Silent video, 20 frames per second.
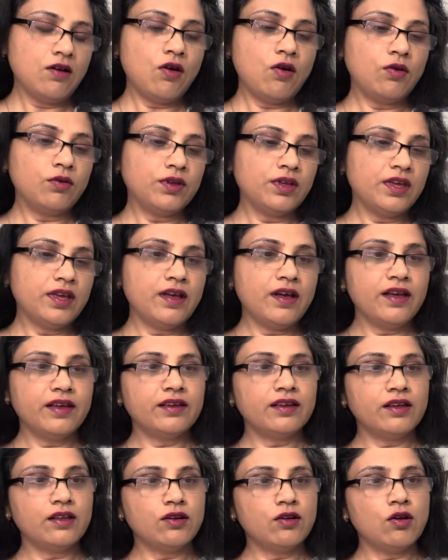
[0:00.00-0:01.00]
Okay, I
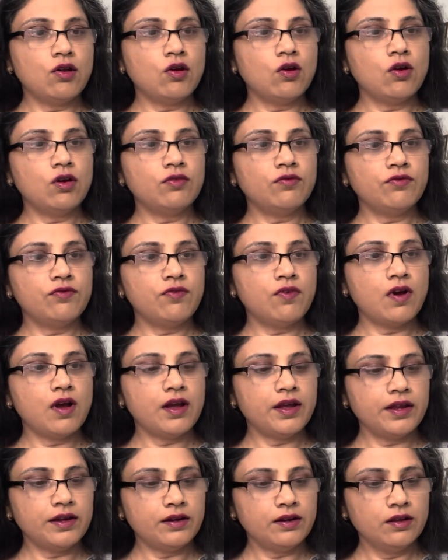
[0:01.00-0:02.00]
cannot
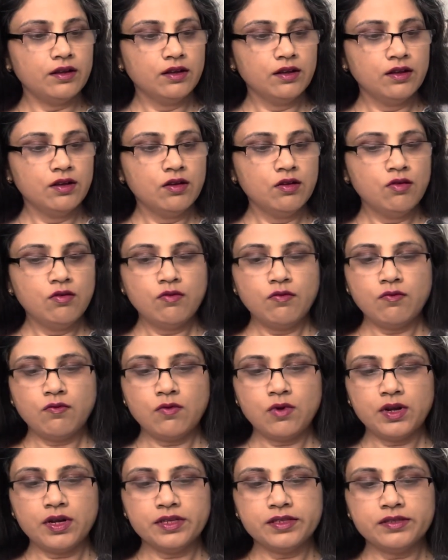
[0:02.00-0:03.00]
find
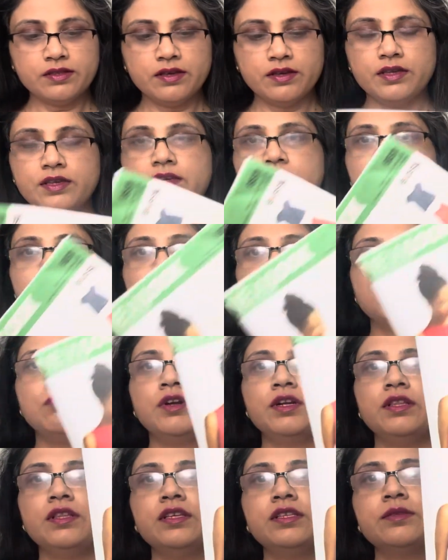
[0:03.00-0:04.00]
what is the year,
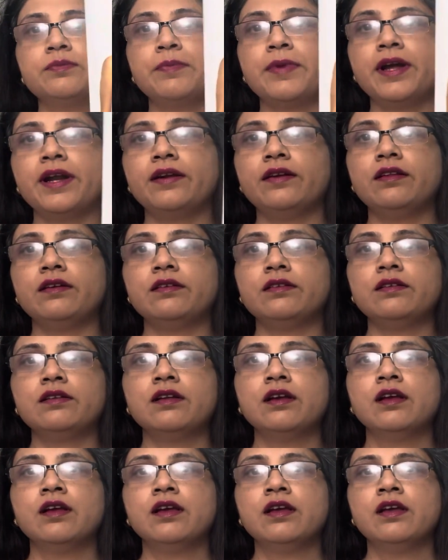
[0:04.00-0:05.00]
but this pattern
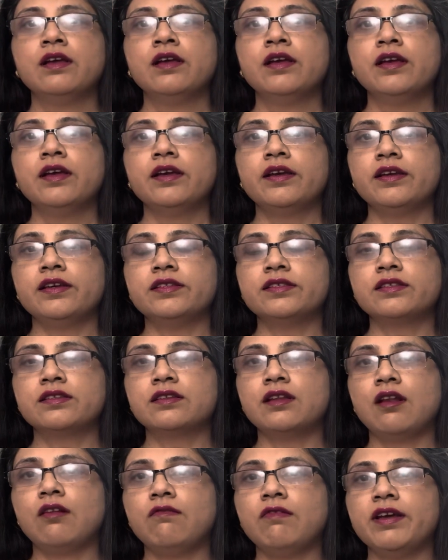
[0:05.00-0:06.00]
is
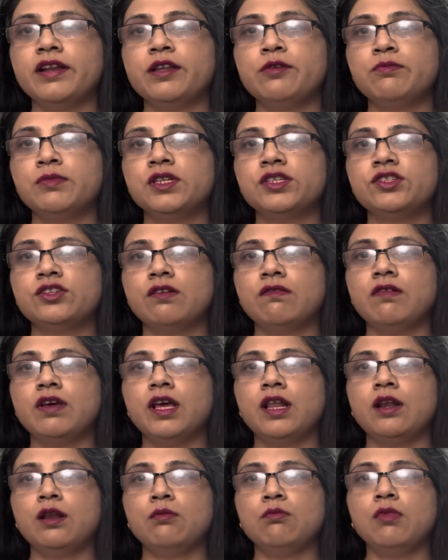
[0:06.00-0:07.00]
still very much
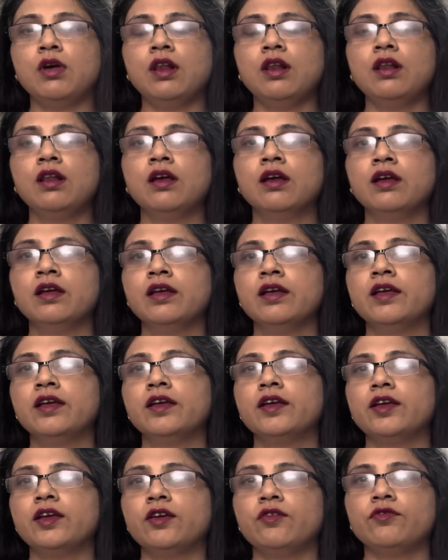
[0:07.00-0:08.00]
available
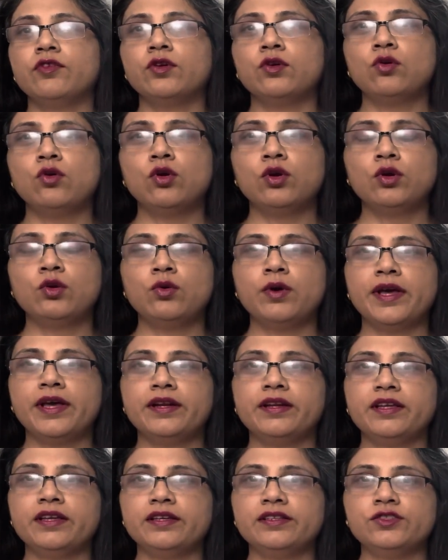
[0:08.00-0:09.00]
if you go to
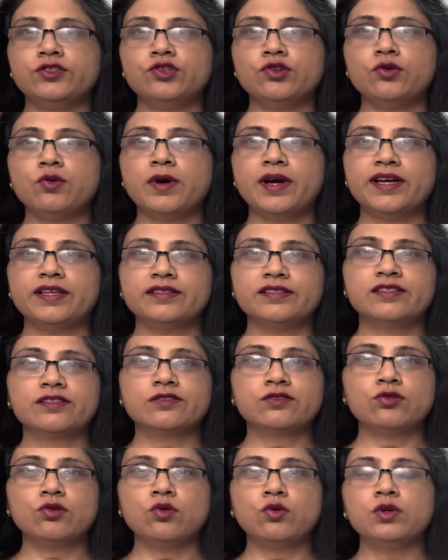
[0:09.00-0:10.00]
any Joann
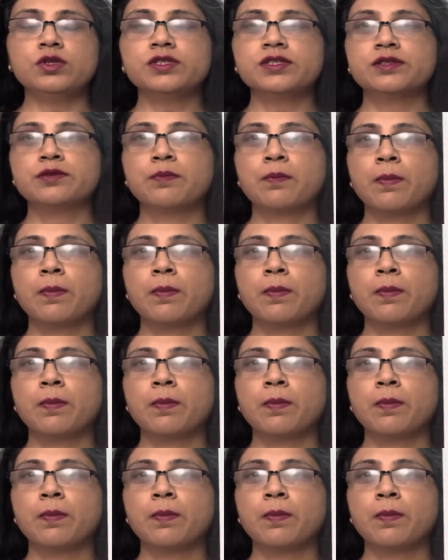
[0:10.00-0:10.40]
stores.